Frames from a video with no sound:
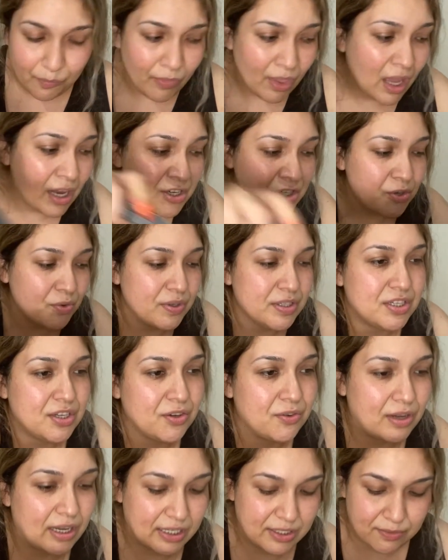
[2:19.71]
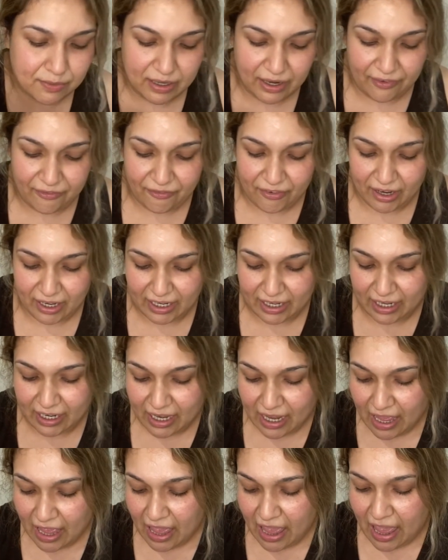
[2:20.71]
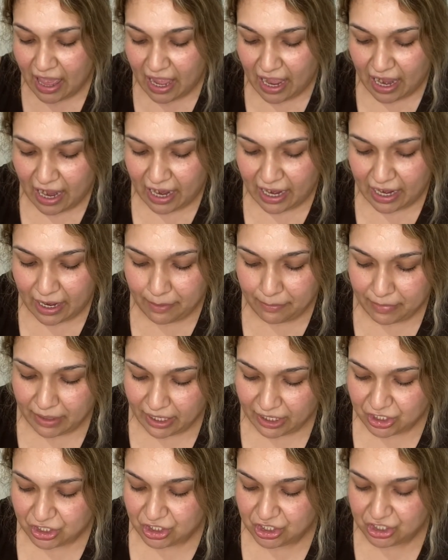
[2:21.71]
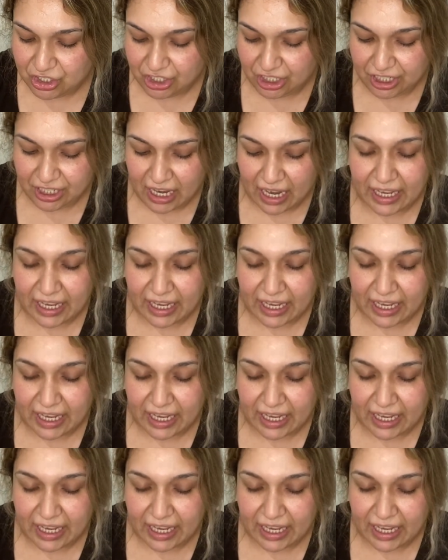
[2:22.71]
I show it to you guys when I find it. And I'm like, shit,